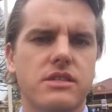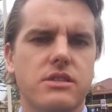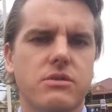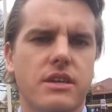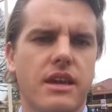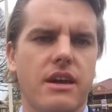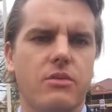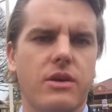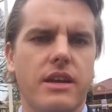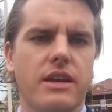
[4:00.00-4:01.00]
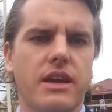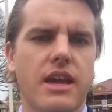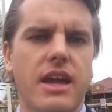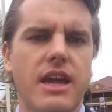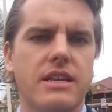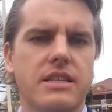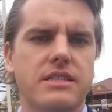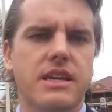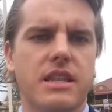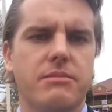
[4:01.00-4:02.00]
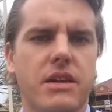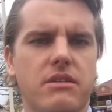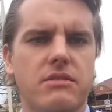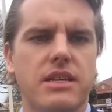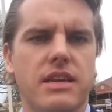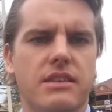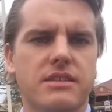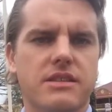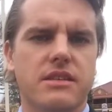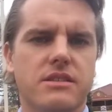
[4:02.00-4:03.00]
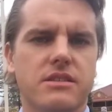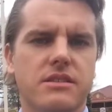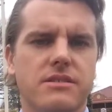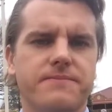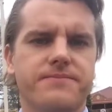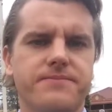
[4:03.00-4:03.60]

into account when handing down the penalty and the sentence.